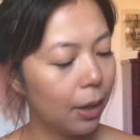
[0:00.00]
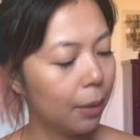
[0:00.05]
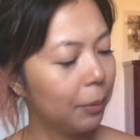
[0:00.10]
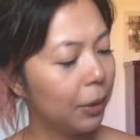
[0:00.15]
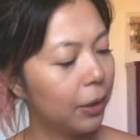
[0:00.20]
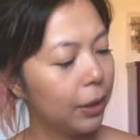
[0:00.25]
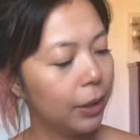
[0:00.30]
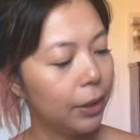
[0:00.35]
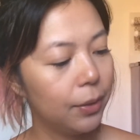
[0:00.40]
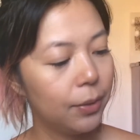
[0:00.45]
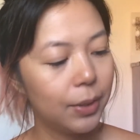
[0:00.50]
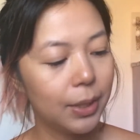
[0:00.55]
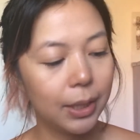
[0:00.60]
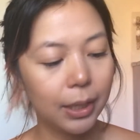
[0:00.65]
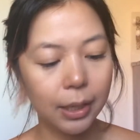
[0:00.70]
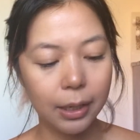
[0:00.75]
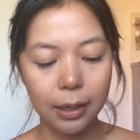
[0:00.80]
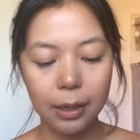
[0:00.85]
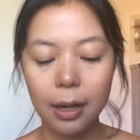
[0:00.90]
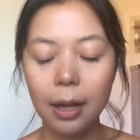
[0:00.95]
I'm going to use
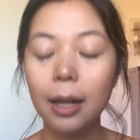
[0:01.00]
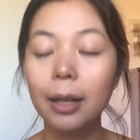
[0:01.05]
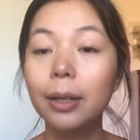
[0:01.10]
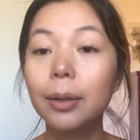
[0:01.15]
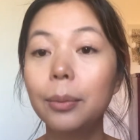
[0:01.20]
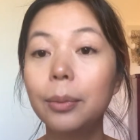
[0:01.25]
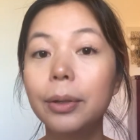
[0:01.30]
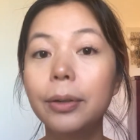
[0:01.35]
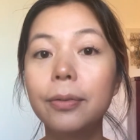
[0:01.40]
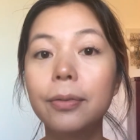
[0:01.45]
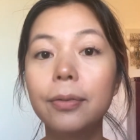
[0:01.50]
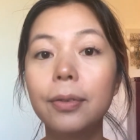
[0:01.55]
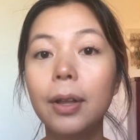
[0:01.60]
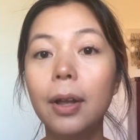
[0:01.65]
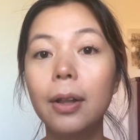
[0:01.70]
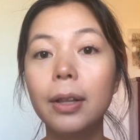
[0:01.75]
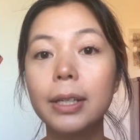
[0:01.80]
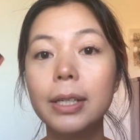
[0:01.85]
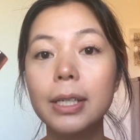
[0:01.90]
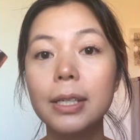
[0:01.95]
the Hollywood
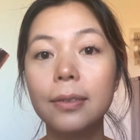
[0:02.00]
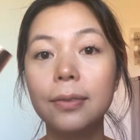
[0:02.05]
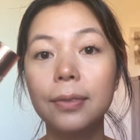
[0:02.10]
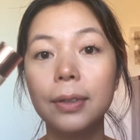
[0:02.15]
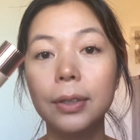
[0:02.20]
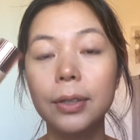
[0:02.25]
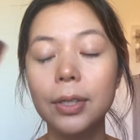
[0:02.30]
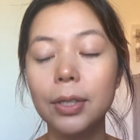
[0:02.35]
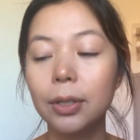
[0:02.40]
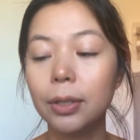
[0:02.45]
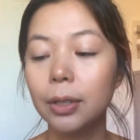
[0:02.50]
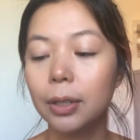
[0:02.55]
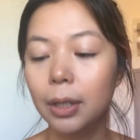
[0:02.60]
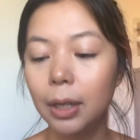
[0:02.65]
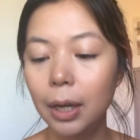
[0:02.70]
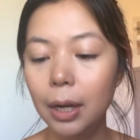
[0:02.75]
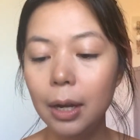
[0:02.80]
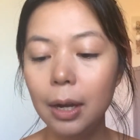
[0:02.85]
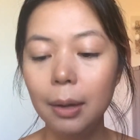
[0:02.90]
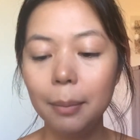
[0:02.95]
Flawless Filter
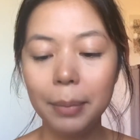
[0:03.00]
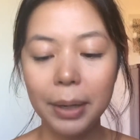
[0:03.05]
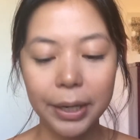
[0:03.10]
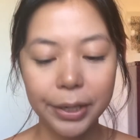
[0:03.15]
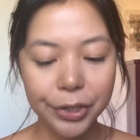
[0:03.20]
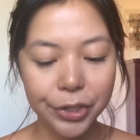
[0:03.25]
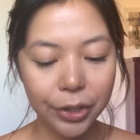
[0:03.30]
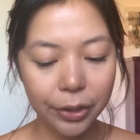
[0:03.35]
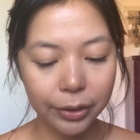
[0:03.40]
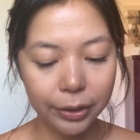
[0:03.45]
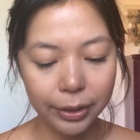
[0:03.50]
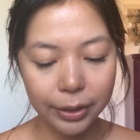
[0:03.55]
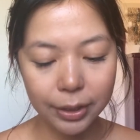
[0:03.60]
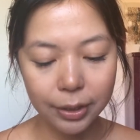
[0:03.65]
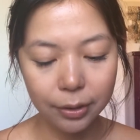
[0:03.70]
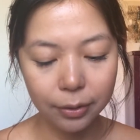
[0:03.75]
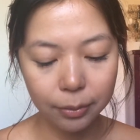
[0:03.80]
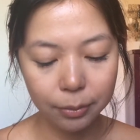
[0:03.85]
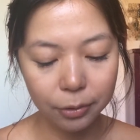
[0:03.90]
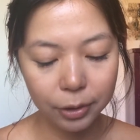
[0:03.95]
by Charlotte
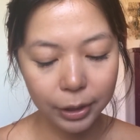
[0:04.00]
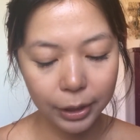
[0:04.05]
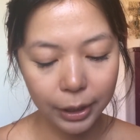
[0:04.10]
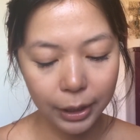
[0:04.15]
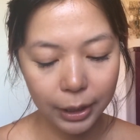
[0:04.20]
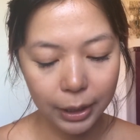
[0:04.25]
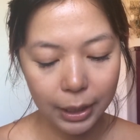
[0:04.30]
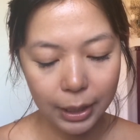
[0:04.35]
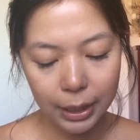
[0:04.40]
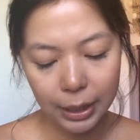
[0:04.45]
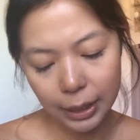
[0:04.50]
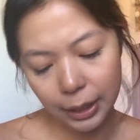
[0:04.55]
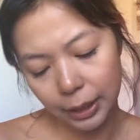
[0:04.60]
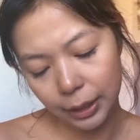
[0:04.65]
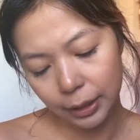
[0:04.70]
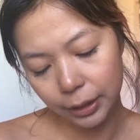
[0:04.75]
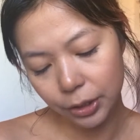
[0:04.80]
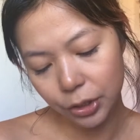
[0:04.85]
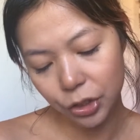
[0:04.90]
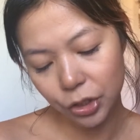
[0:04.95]
Tilbury
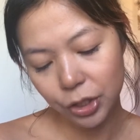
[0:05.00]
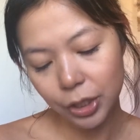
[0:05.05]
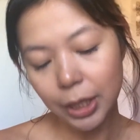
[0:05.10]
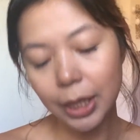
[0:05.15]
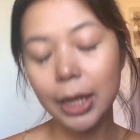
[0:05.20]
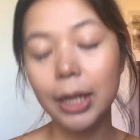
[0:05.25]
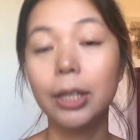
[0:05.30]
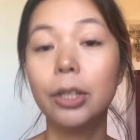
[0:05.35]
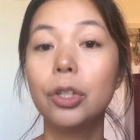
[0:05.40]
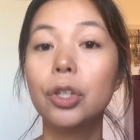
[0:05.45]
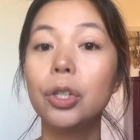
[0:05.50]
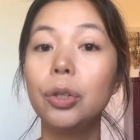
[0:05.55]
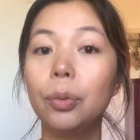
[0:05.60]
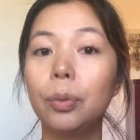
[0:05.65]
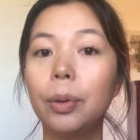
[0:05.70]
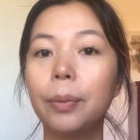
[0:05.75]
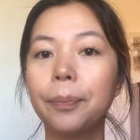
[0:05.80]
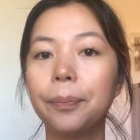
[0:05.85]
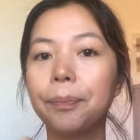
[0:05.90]
in shade 2.